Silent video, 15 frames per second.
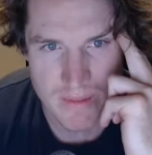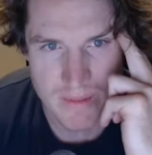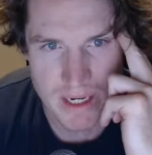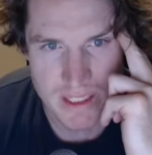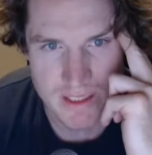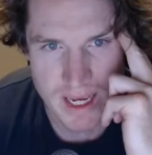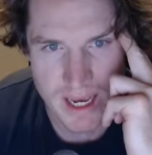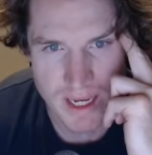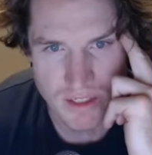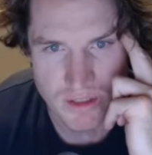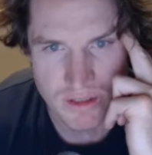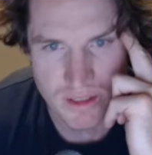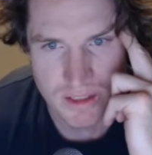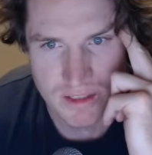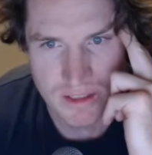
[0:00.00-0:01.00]
many
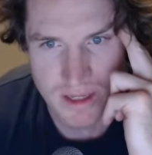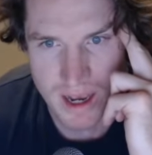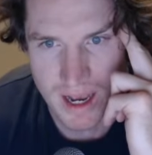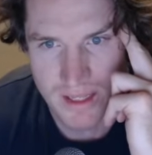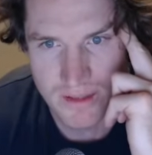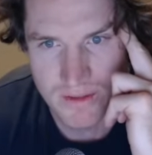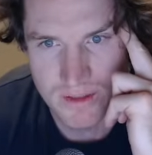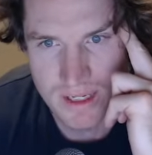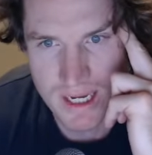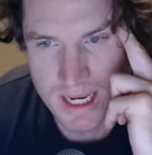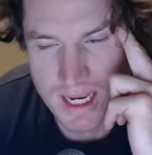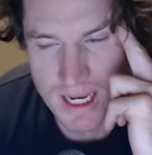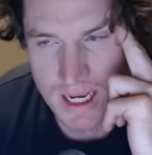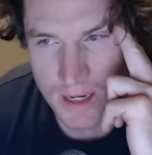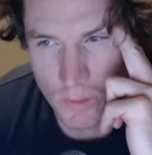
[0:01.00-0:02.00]
tangents and asides,
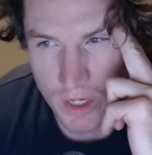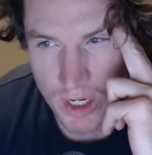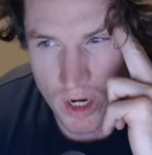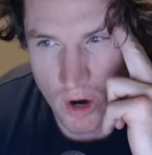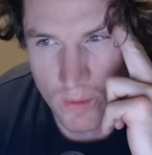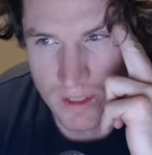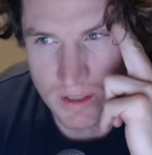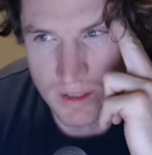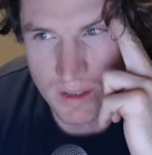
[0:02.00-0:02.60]
we go into the